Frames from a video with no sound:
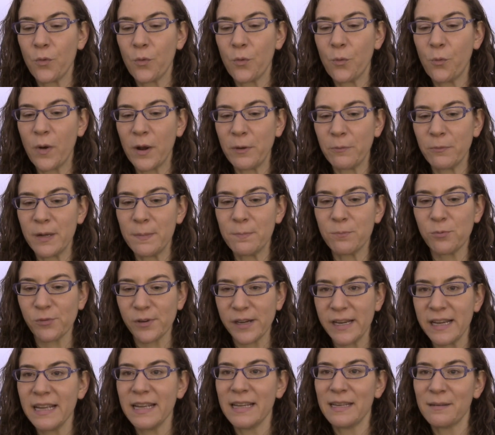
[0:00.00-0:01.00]
When we
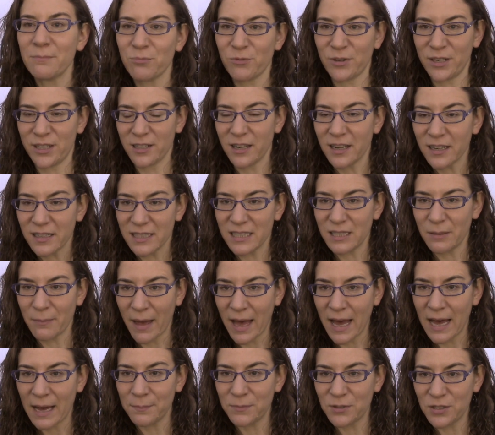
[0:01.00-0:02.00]
bring in
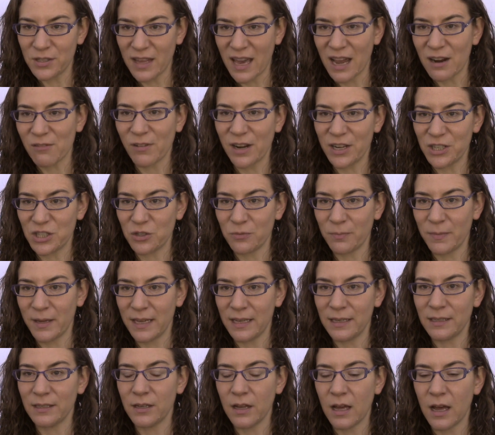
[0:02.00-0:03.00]
brentuximab to that
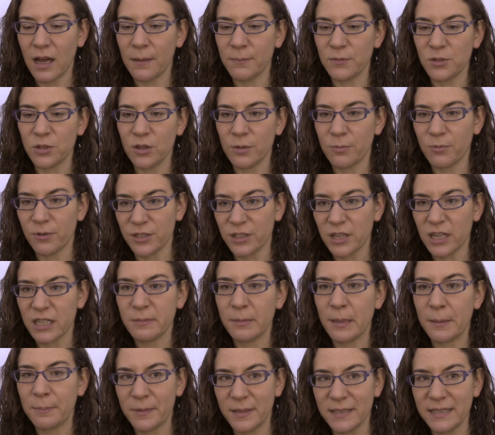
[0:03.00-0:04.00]
regimen, so the
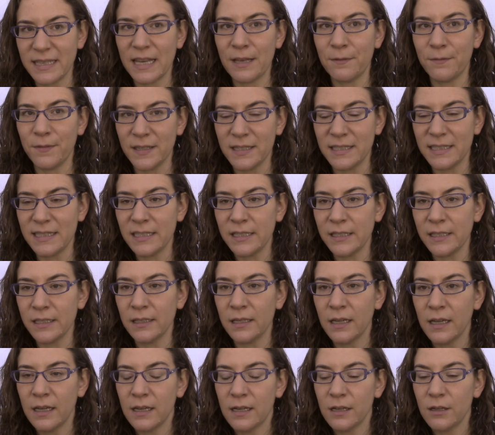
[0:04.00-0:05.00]
brentuximab plus
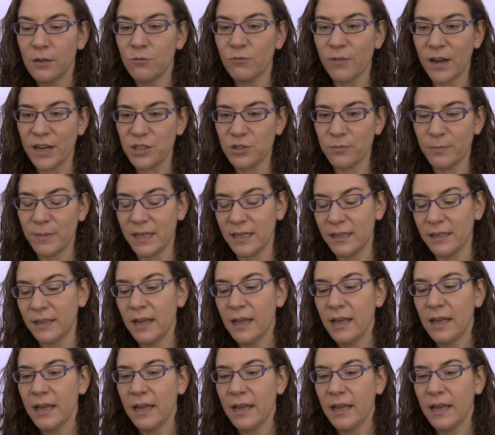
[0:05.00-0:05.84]
AVD regimen,